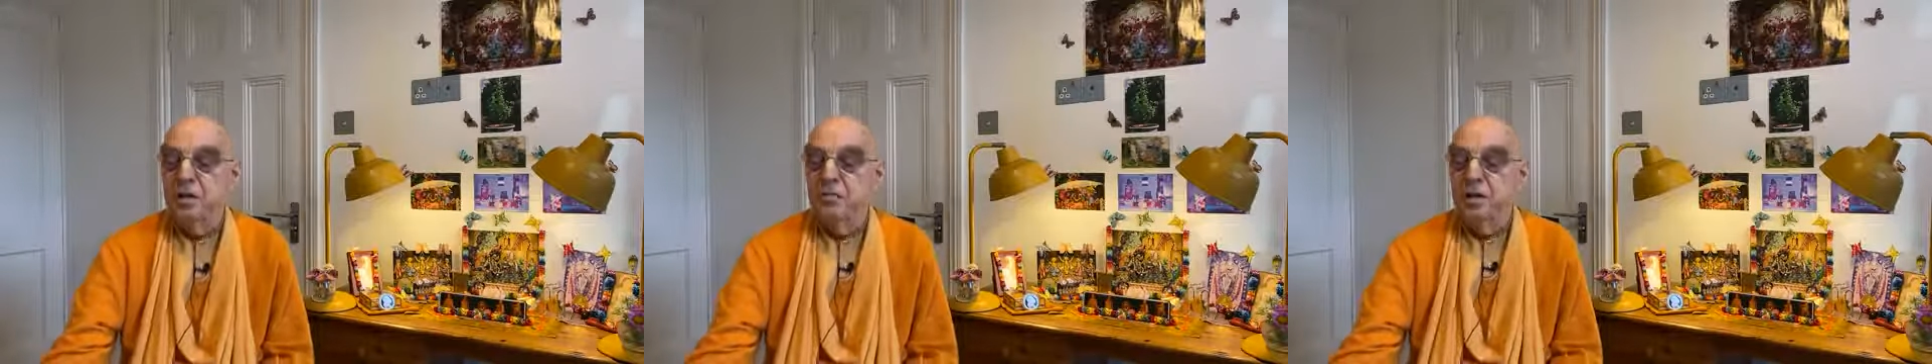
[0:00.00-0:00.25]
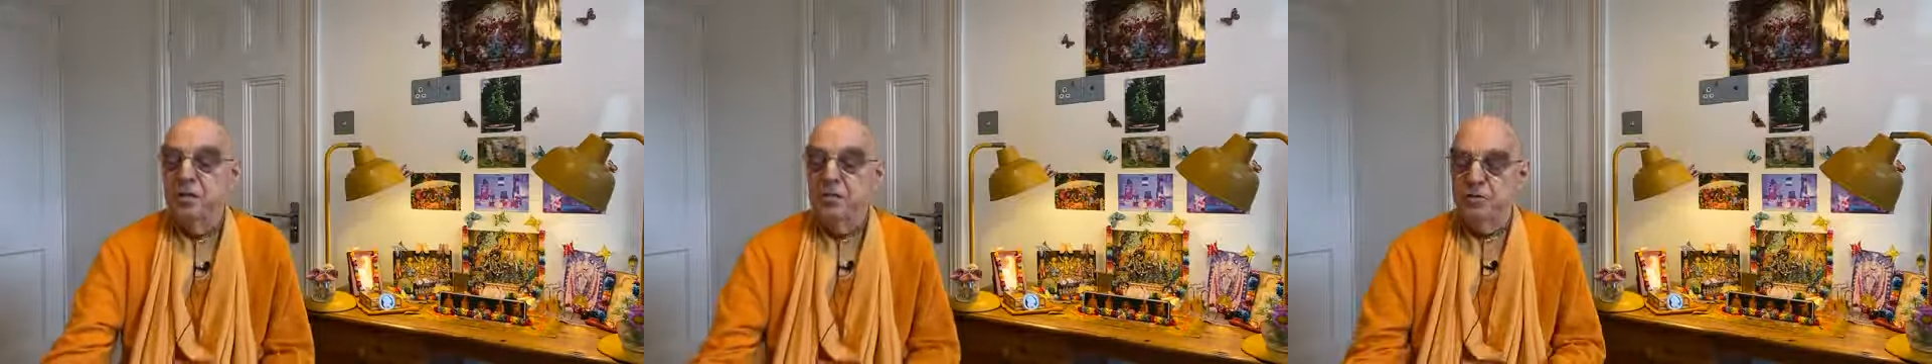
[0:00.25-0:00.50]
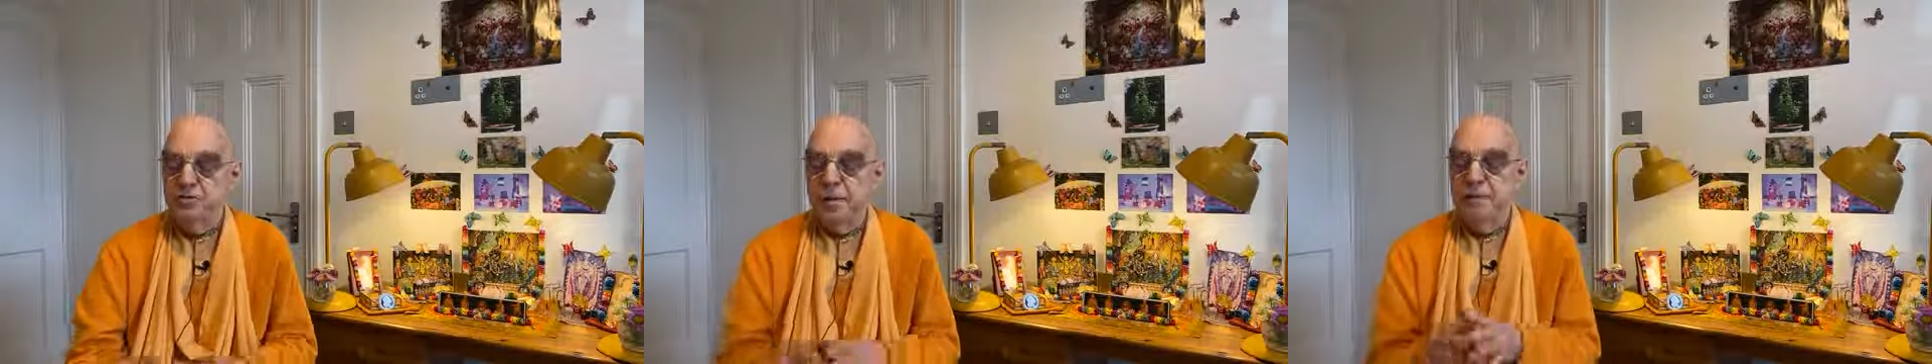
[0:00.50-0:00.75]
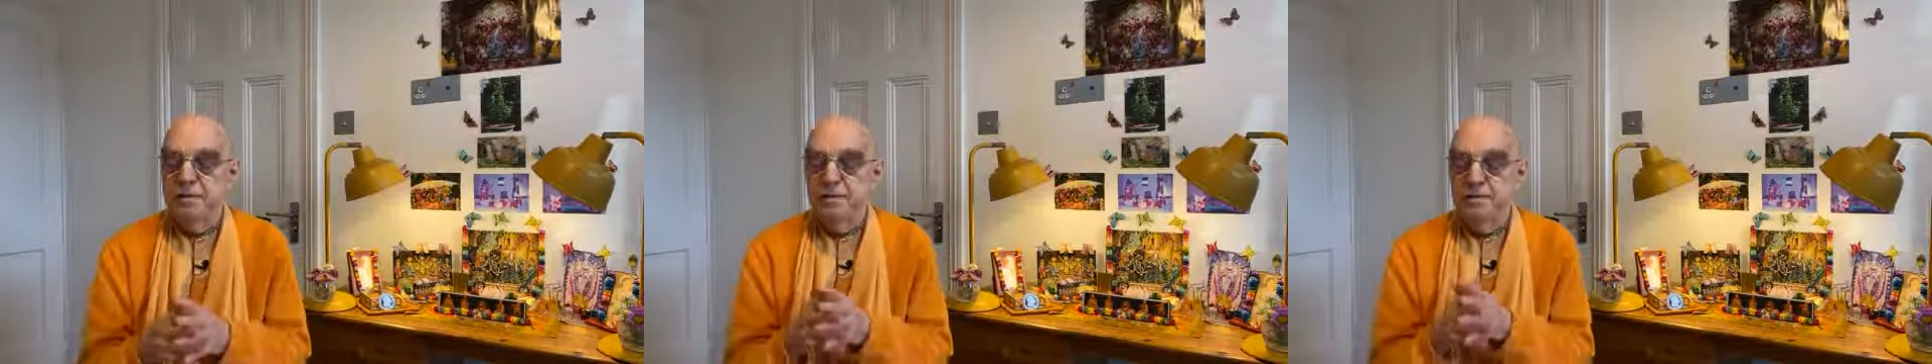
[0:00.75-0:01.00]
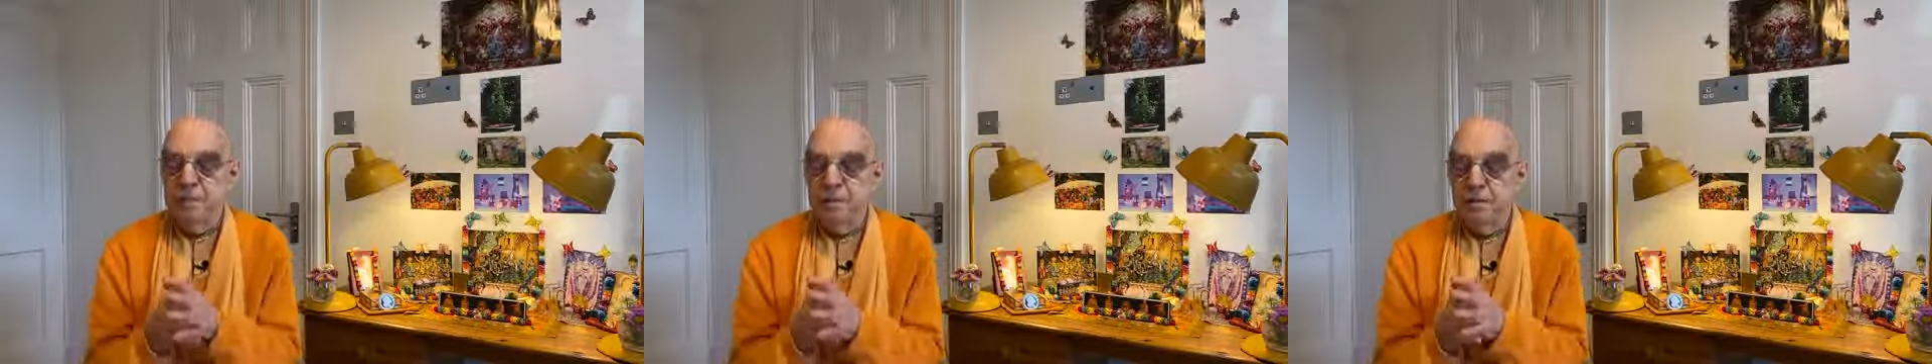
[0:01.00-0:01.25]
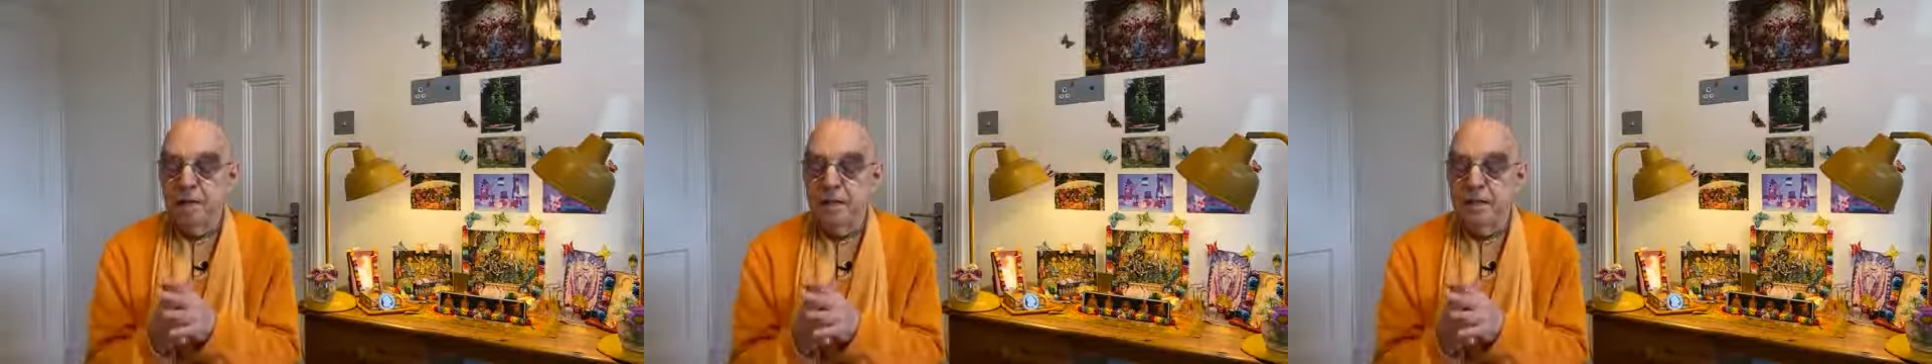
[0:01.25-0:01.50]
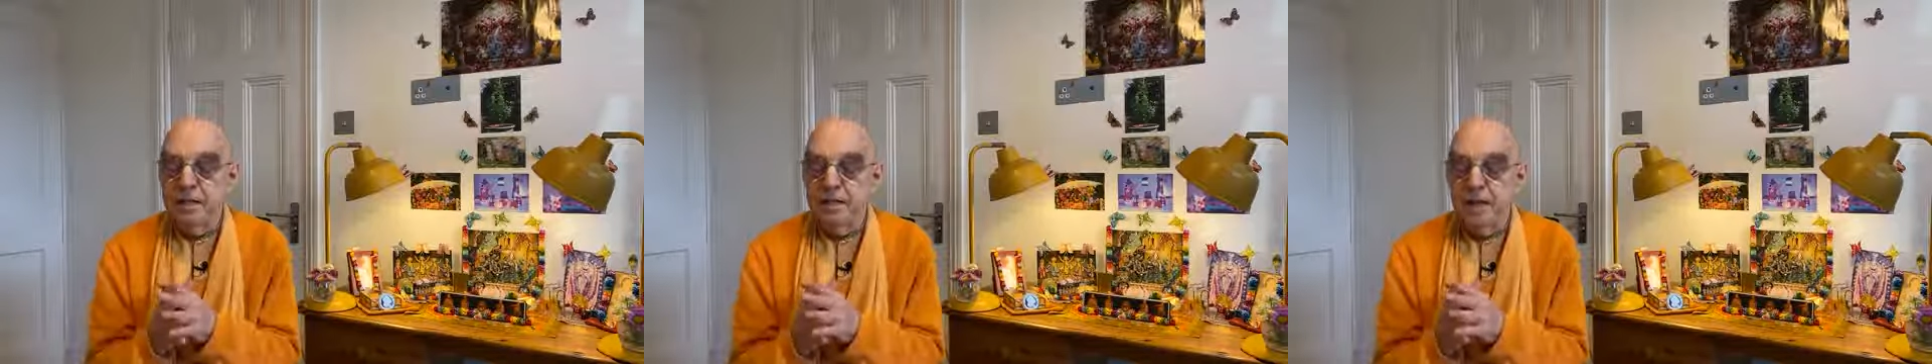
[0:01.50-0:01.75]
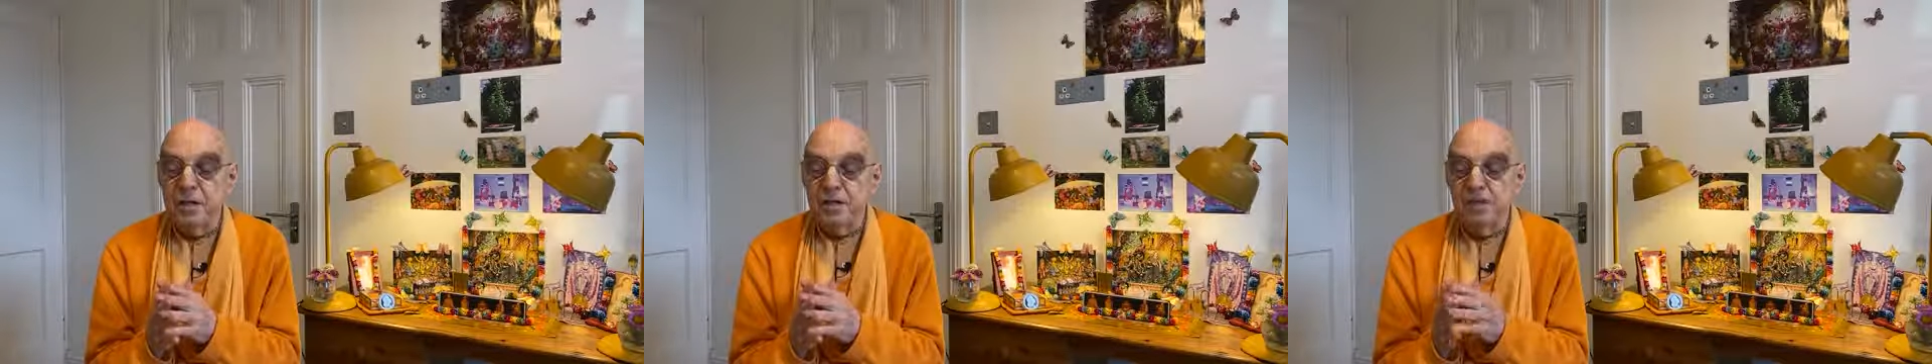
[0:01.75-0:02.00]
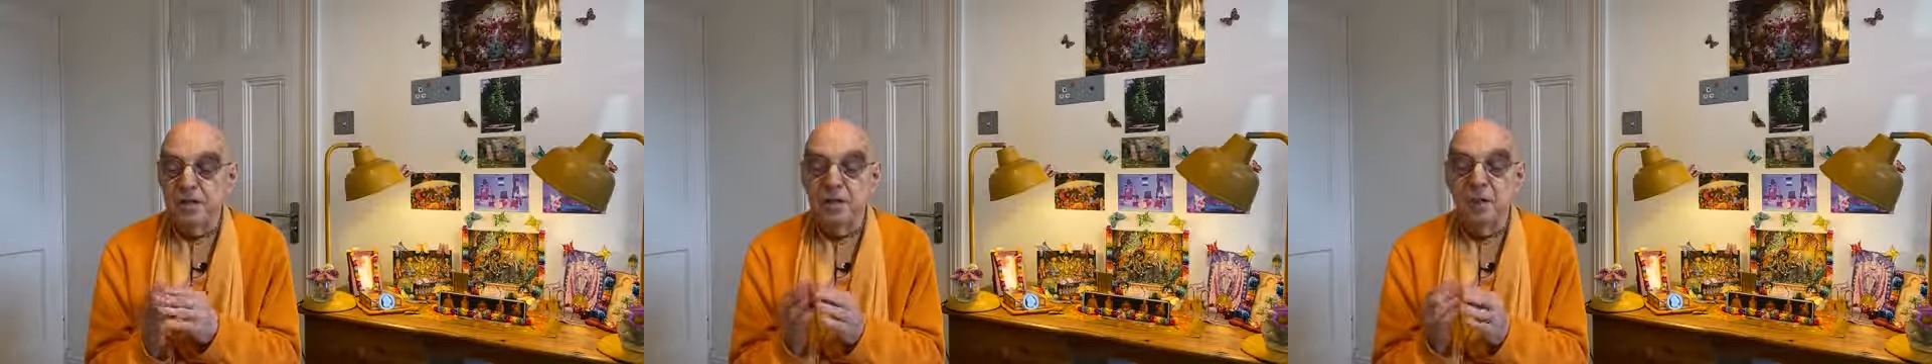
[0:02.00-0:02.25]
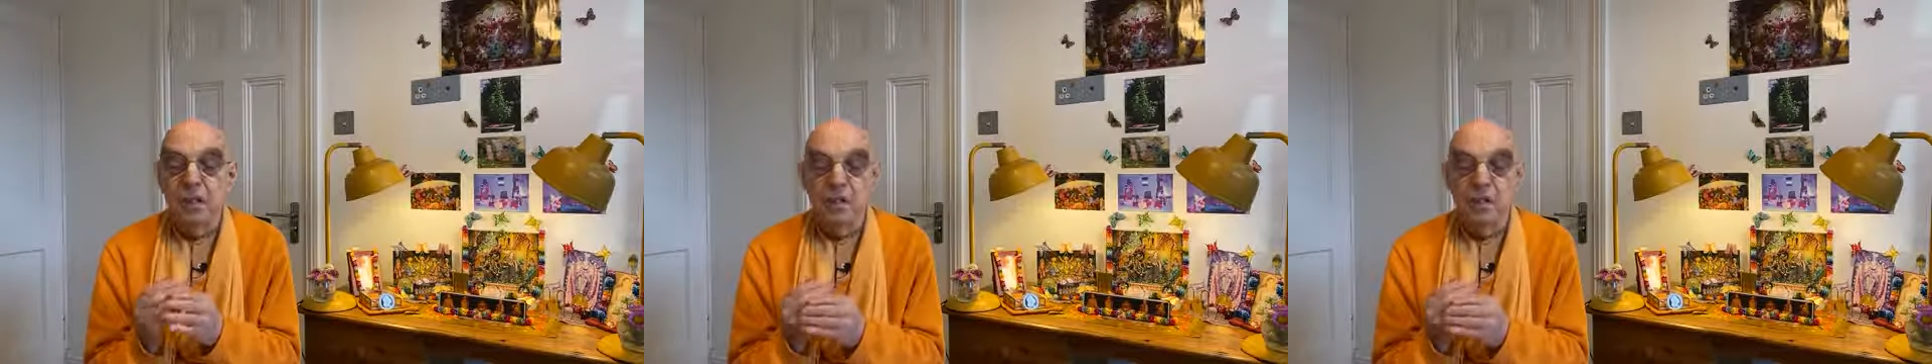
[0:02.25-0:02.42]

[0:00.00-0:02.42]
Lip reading: in the transcendental meditation